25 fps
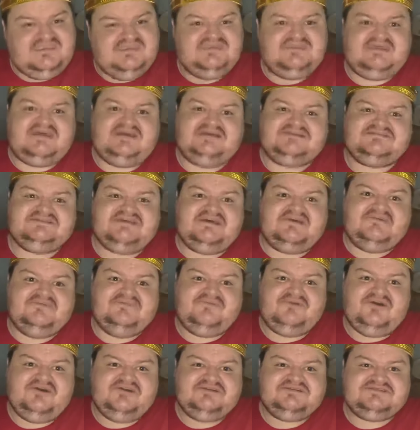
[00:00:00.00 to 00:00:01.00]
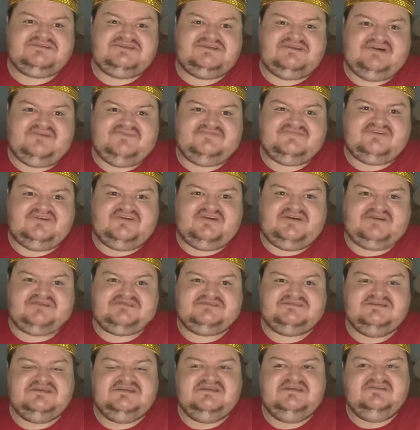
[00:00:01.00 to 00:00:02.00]
That's how it works in life,
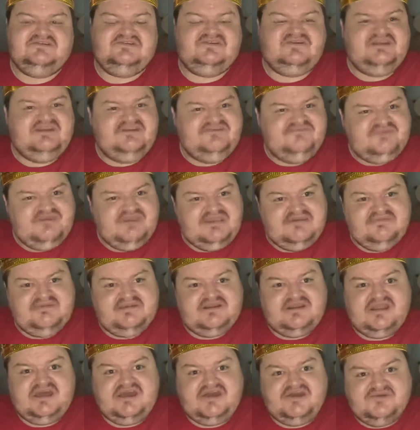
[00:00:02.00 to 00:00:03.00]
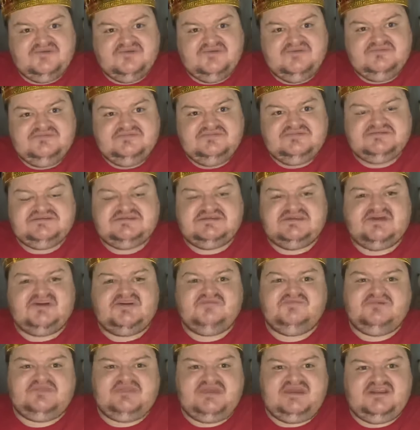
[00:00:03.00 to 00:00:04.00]
guys. You leave people alone to get
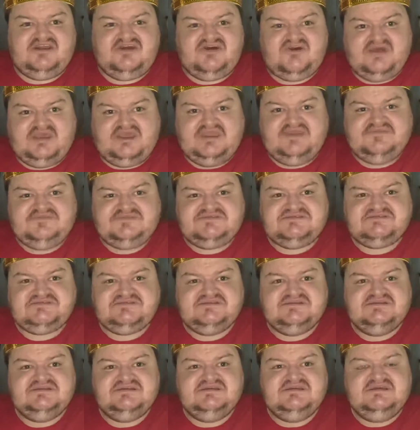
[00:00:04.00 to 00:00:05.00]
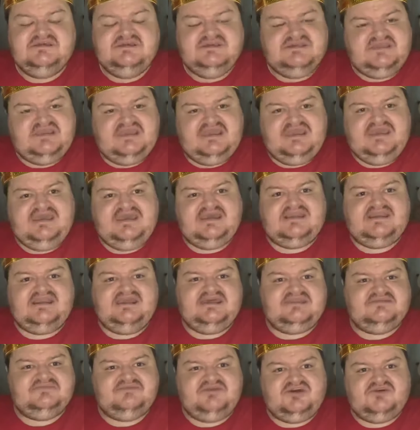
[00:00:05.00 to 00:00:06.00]
on with their lives, yeah, and
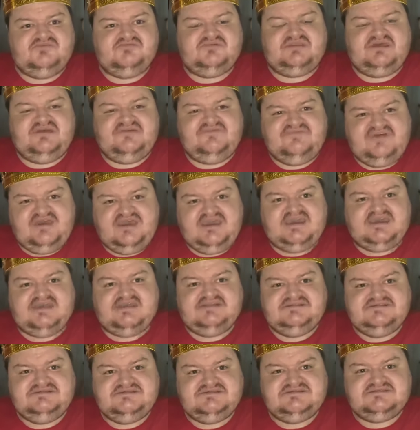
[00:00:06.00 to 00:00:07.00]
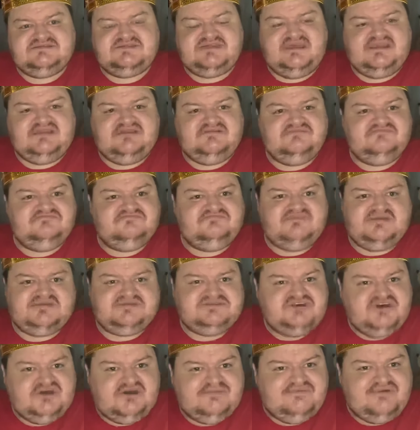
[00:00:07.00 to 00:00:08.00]
let them get on with their fans, then
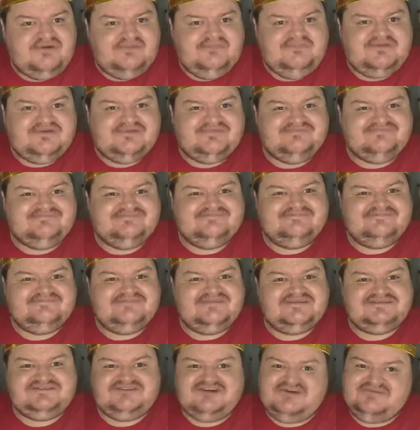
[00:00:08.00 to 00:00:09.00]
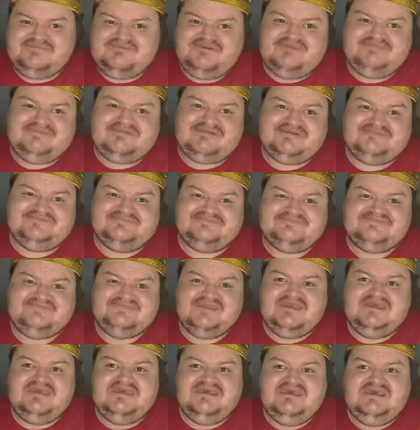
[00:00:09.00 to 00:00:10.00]
there's not a problem. There's not a problem.
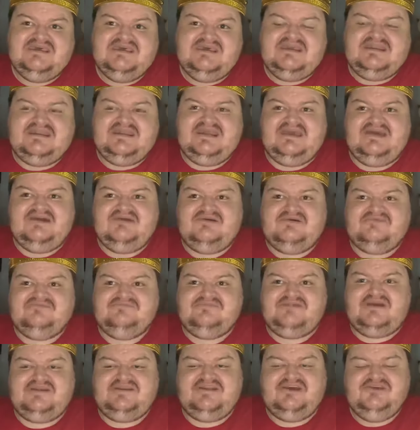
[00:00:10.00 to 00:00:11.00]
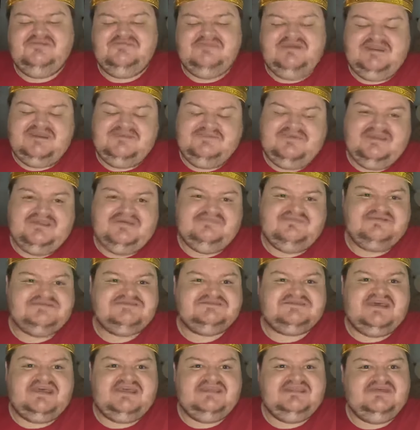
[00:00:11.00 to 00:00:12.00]
Now, I know many people are
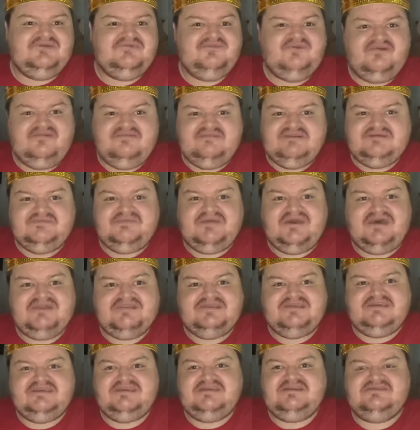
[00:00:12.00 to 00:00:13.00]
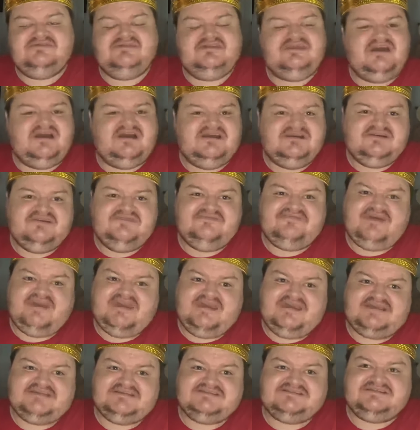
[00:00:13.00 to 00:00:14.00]
saying they're worried about the younger
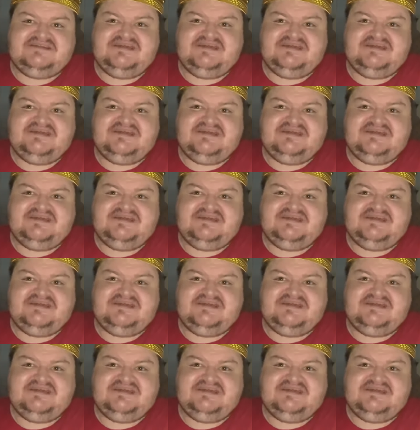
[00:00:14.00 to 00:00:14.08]
fans.